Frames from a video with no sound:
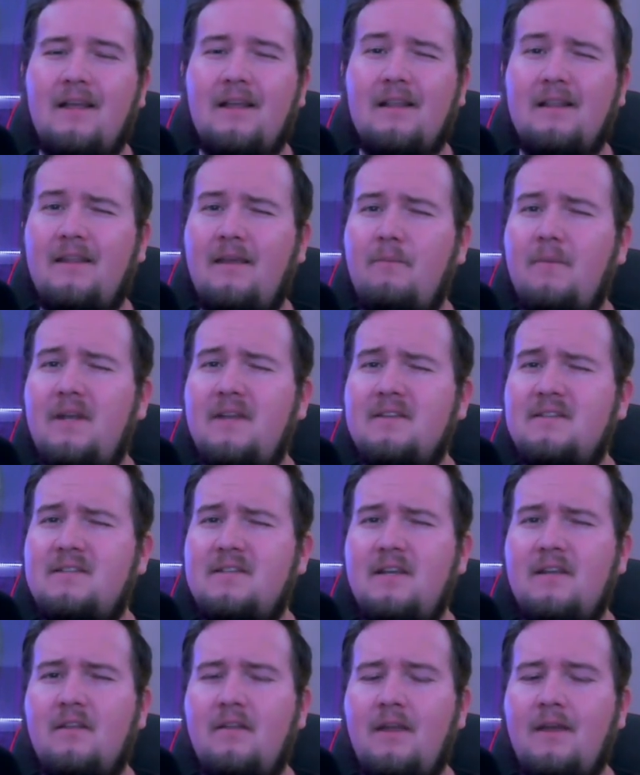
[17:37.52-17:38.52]
limit his
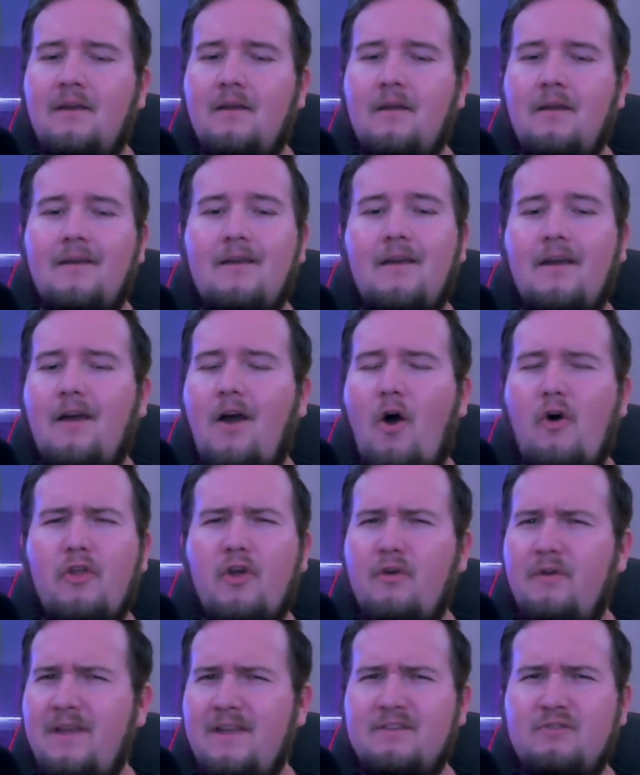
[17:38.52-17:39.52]
ceiling,
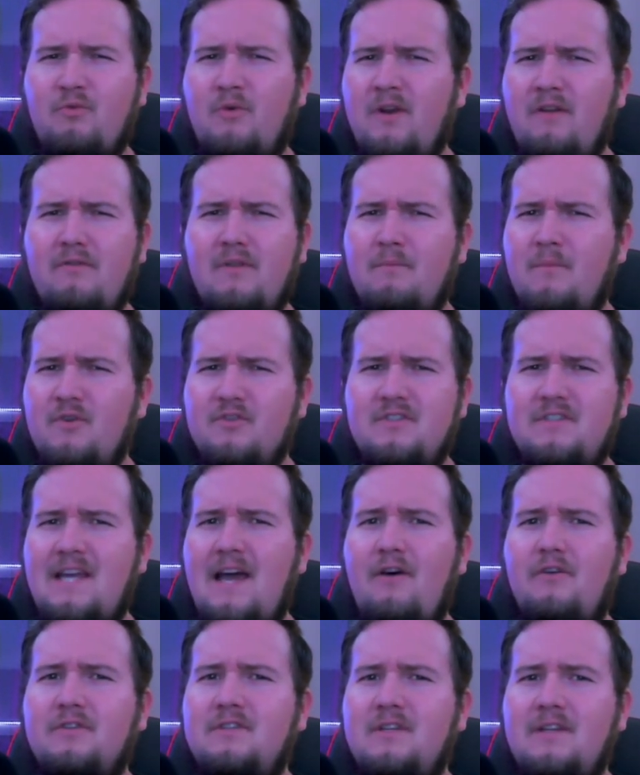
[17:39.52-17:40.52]
although he's one of the most
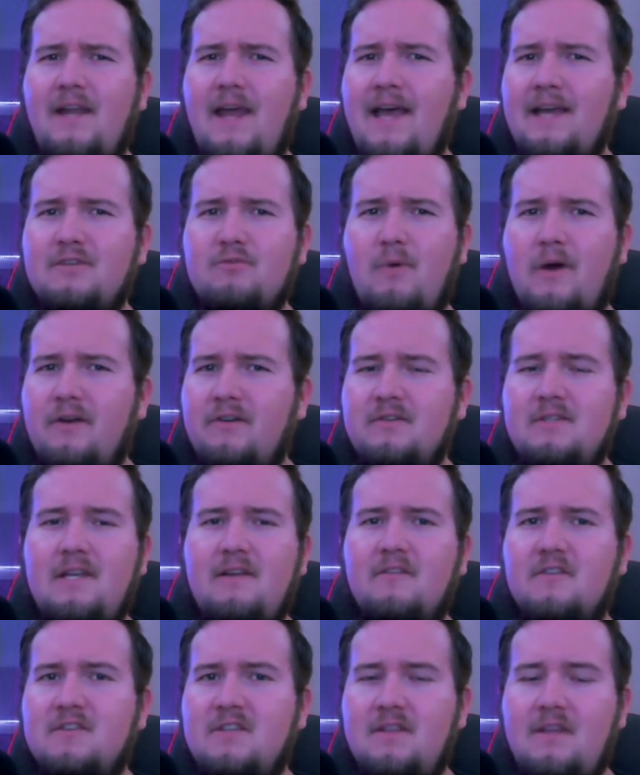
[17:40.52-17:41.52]
talented ex-wide
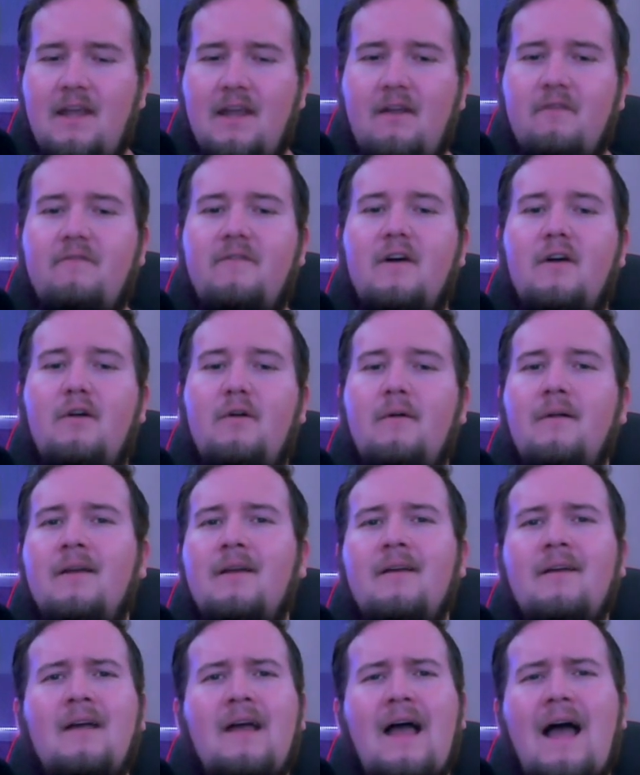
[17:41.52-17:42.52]
receivers in the NFL.
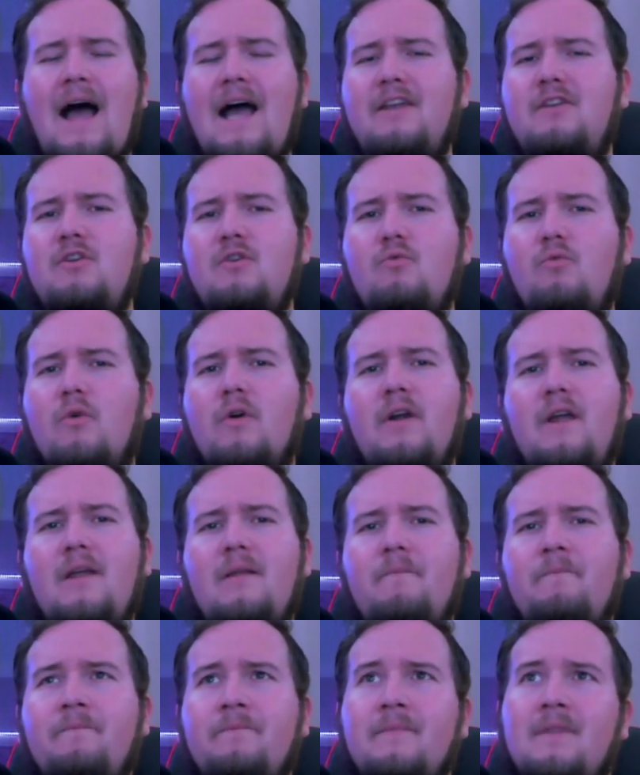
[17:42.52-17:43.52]
I do
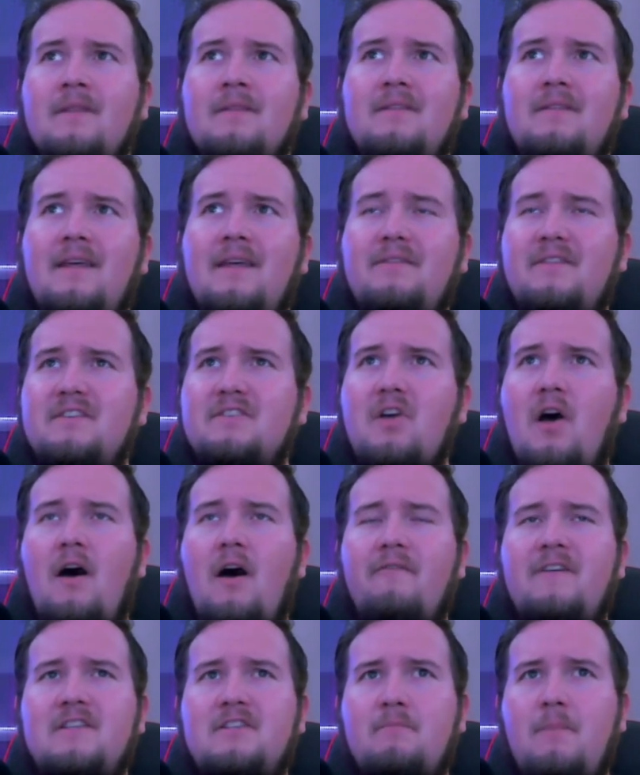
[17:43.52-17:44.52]
worry that this
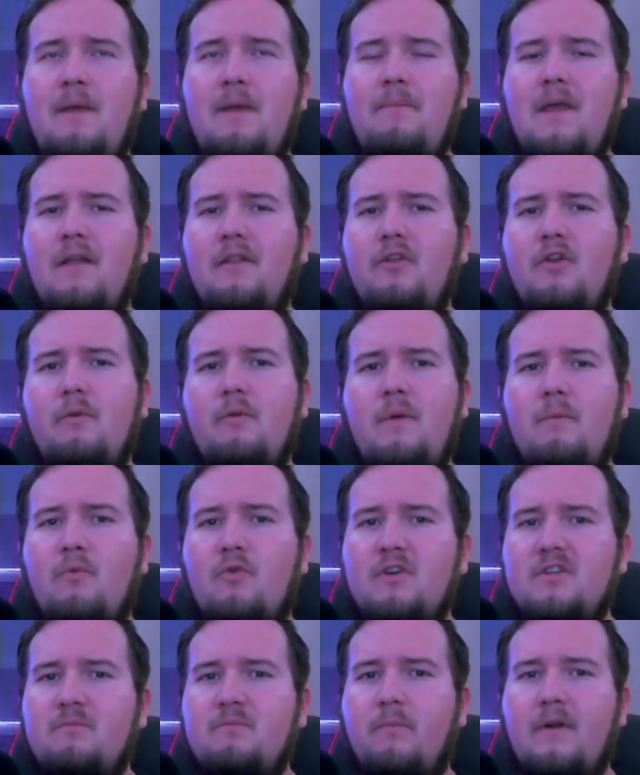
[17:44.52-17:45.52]
offense may be a little bit
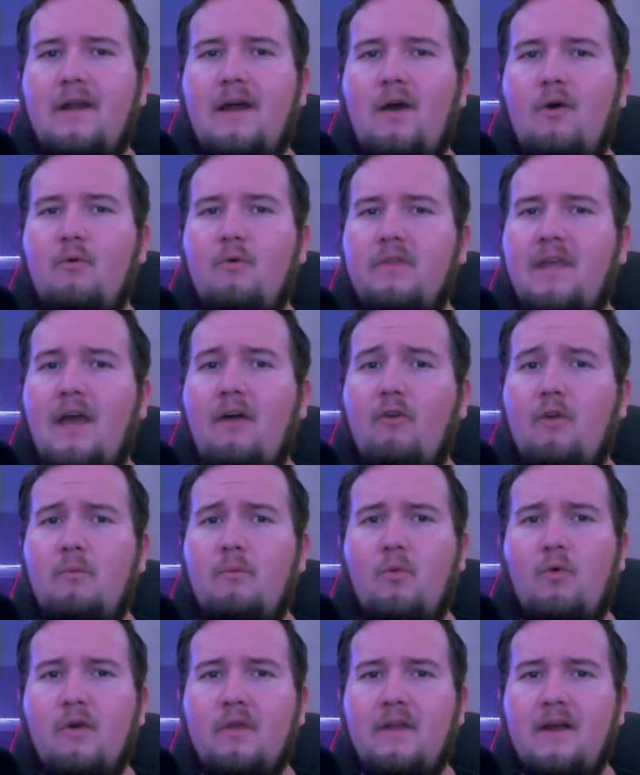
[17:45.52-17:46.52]
more spread out with Kellen
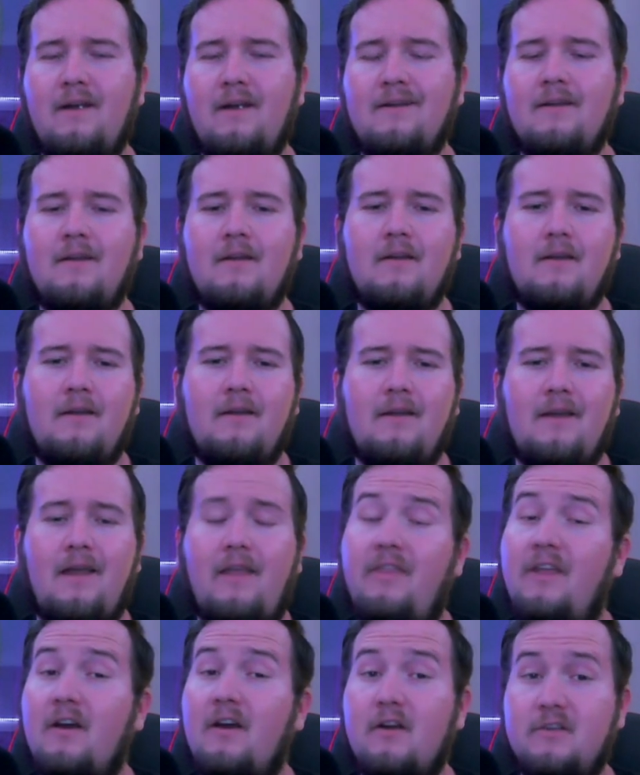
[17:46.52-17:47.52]
Moore there.
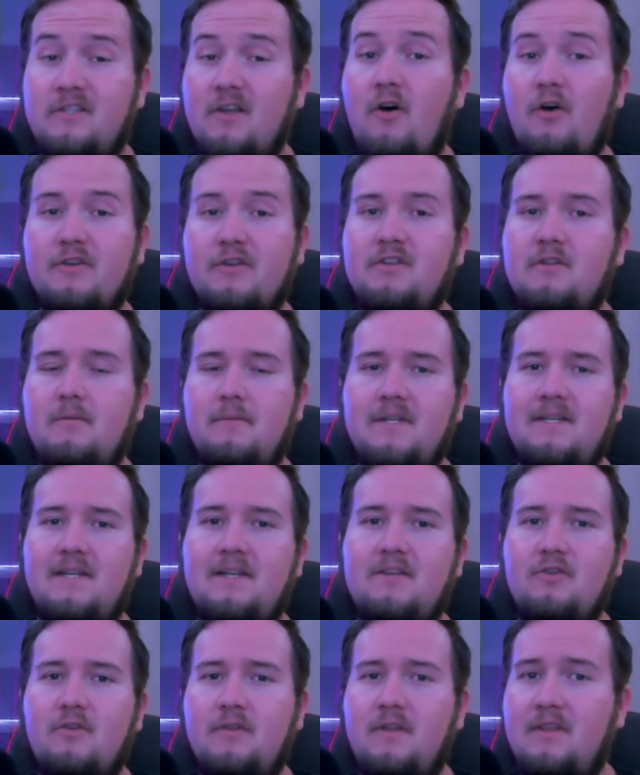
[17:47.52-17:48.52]
There is also the
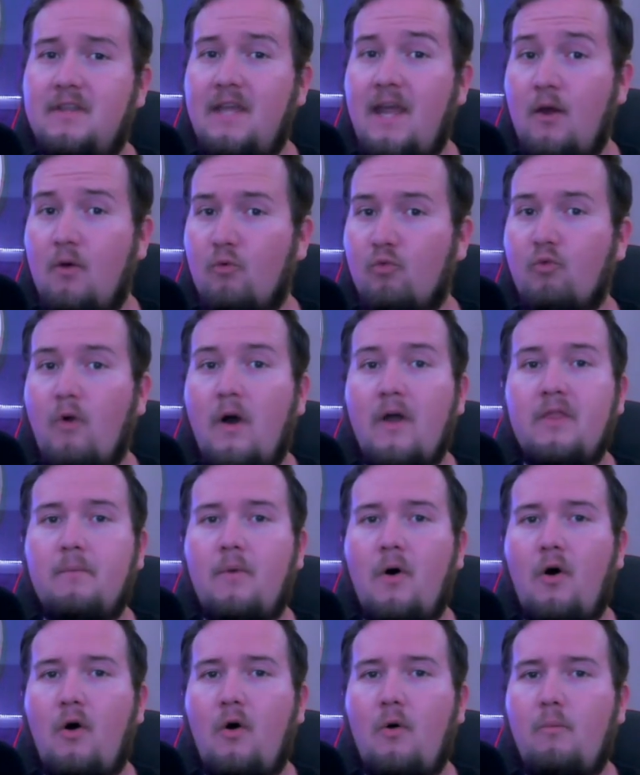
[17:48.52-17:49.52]
potential that they run the
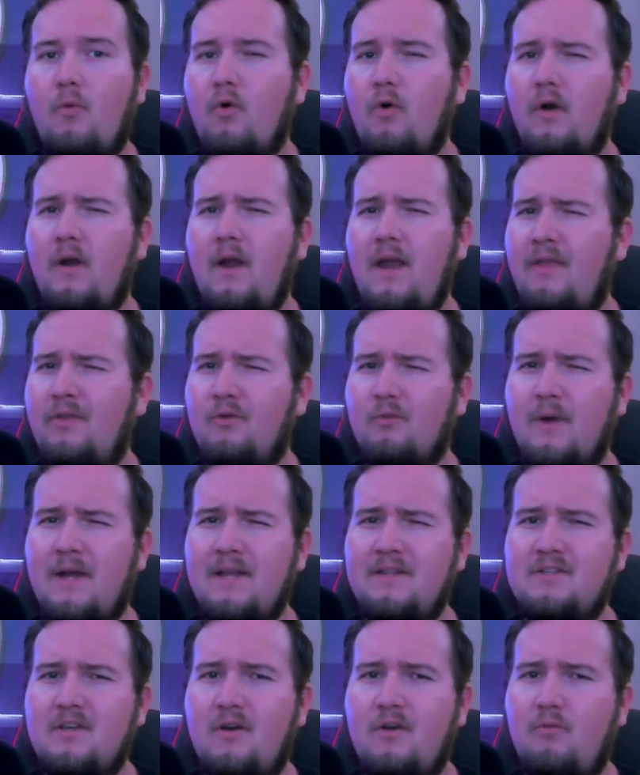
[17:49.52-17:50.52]
ball more in the
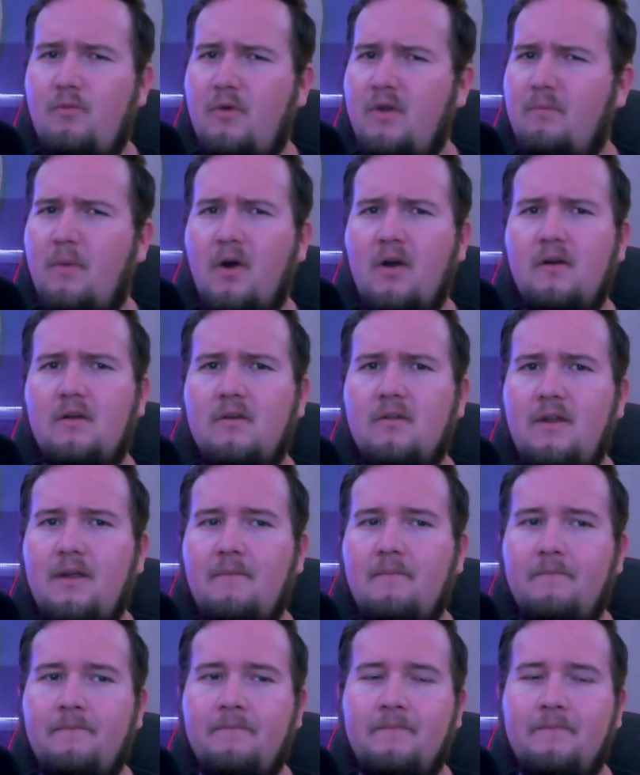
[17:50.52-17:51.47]
red zone with Barkley.